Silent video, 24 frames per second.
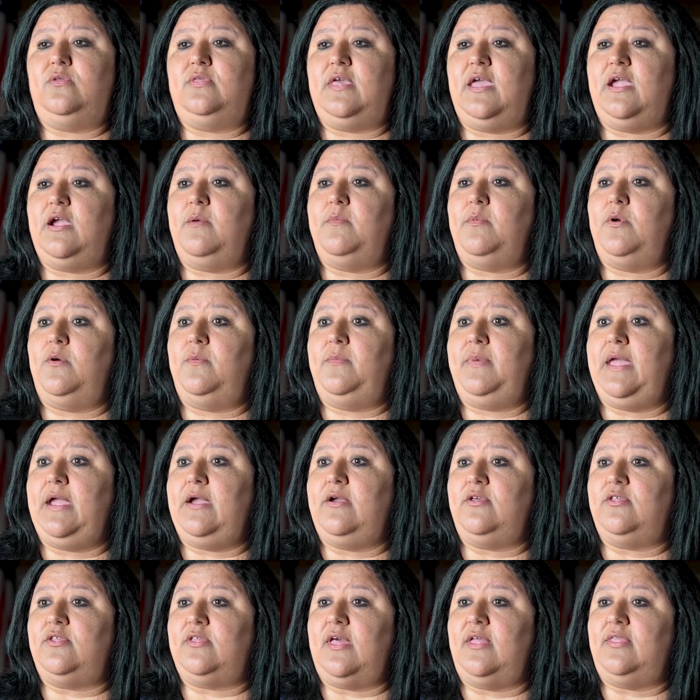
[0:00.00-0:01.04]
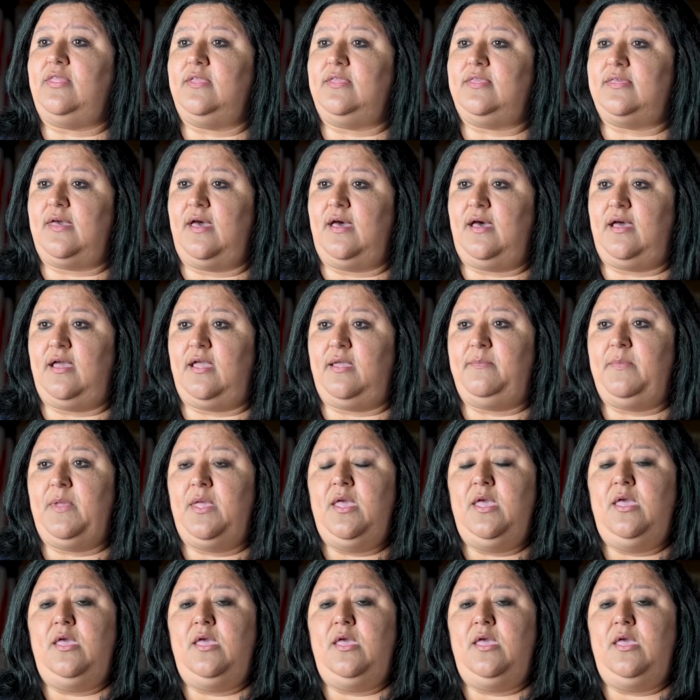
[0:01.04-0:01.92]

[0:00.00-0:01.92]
Terrebonne Parish at the time.